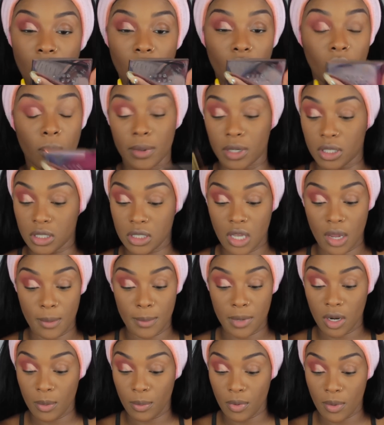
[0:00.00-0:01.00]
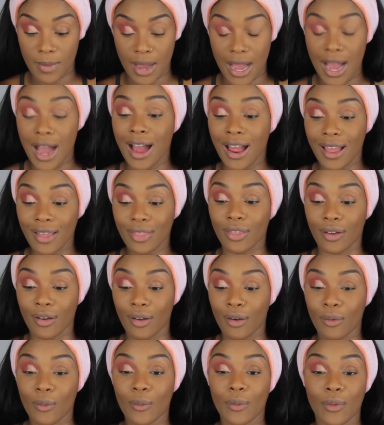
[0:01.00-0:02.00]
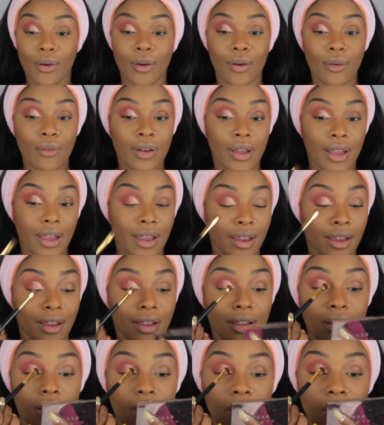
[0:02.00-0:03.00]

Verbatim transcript: oh but it's coming up on my eye though okay